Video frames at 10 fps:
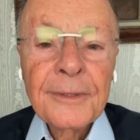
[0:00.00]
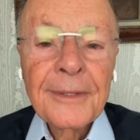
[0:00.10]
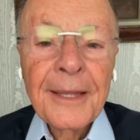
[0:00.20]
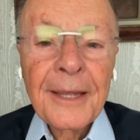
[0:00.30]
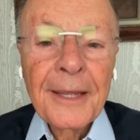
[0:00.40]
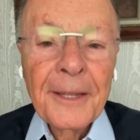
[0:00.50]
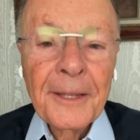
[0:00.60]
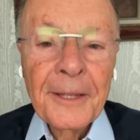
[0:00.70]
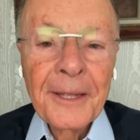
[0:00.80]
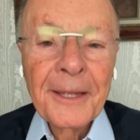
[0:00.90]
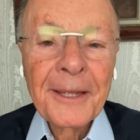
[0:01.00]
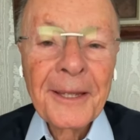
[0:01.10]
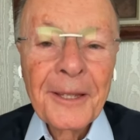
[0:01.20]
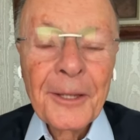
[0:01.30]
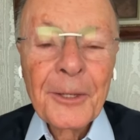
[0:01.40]
they say
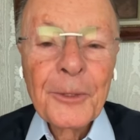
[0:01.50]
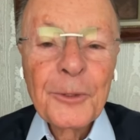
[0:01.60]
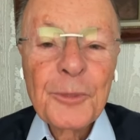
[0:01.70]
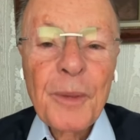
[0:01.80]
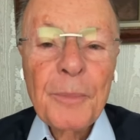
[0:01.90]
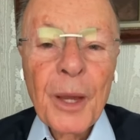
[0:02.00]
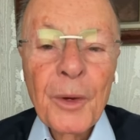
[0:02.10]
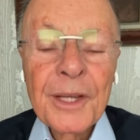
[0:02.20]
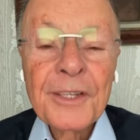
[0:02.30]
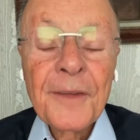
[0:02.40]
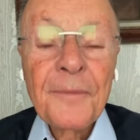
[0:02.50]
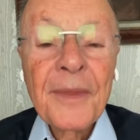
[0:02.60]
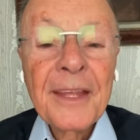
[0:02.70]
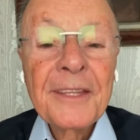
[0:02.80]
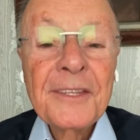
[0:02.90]
that where there is a will,
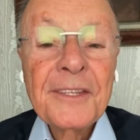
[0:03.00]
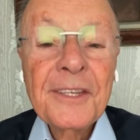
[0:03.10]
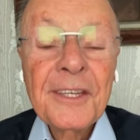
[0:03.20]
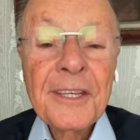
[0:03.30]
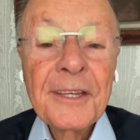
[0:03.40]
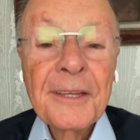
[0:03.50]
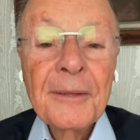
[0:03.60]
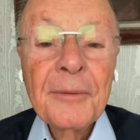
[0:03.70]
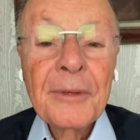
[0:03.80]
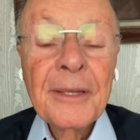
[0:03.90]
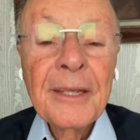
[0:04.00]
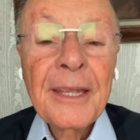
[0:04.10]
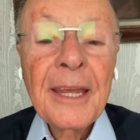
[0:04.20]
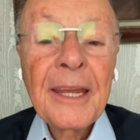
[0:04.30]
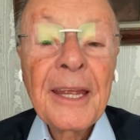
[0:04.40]
there is a way. But it's not really
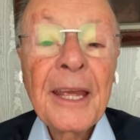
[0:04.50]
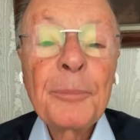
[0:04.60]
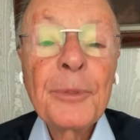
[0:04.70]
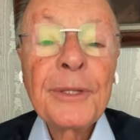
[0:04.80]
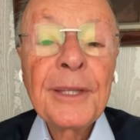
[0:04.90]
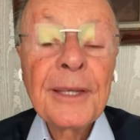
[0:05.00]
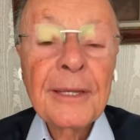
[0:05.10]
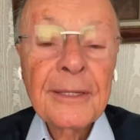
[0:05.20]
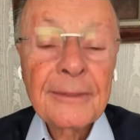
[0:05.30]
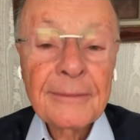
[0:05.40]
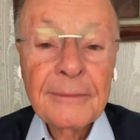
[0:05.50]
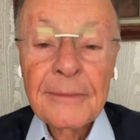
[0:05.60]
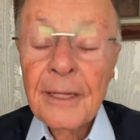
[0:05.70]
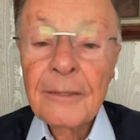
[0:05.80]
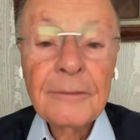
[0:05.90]
true.
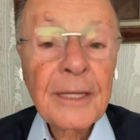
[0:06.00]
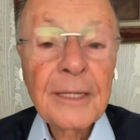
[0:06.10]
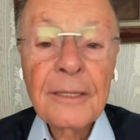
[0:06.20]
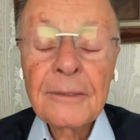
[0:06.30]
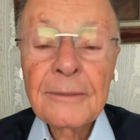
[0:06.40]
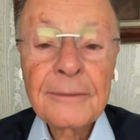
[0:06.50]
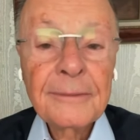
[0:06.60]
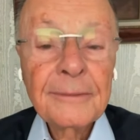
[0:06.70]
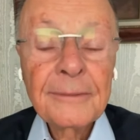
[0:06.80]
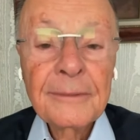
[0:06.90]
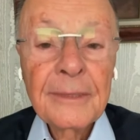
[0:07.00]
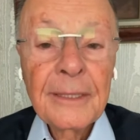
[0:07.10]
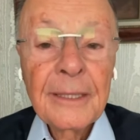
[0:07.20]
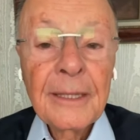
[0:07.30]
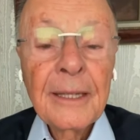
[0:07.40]
To will
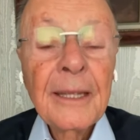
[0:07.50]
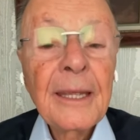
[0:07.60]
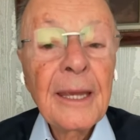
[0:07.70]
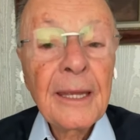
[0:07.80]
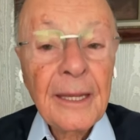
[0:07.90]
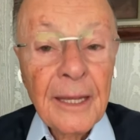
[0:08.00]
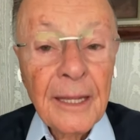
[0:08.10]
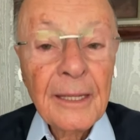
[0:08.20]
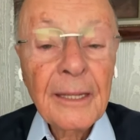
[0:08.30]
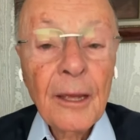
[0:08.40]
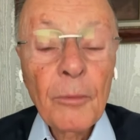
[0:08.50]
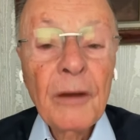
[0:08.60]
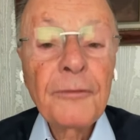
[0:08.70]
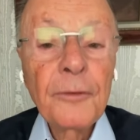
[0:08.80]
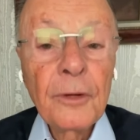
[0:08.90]
is a desire,
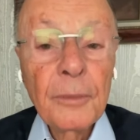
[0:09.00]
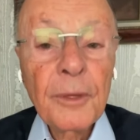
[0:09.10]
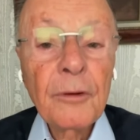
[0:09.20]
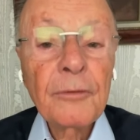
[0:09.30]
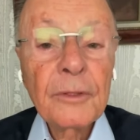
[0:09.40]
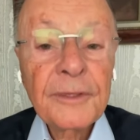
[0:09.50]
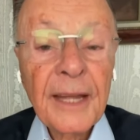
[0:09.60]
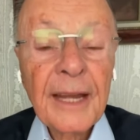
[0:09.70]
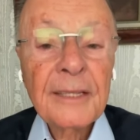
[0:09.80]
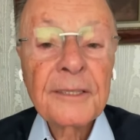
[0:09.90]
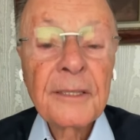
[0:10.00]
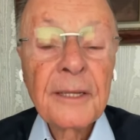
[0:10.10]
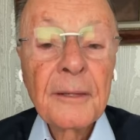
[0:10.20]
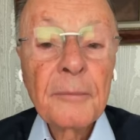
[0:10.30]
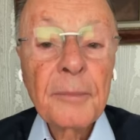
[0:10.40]
but in order for you to
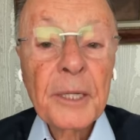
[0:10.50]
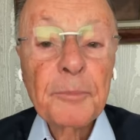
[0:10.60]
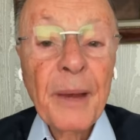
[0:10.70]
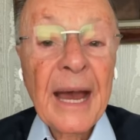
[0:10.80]
have it,